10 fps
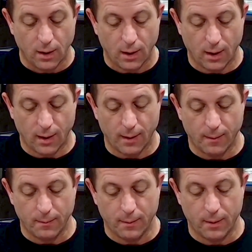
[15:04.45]

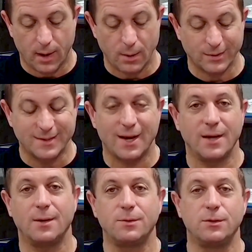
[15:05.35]
I was signed
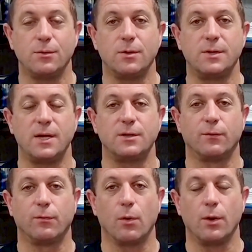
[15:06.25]
up to do the Taste
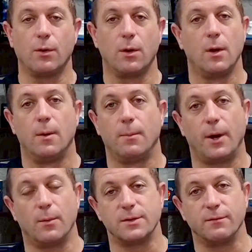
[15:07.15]
of Royal, but I
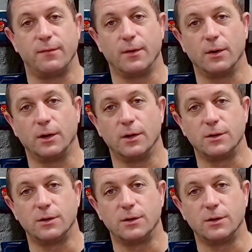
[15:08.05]
wasn't feeling good.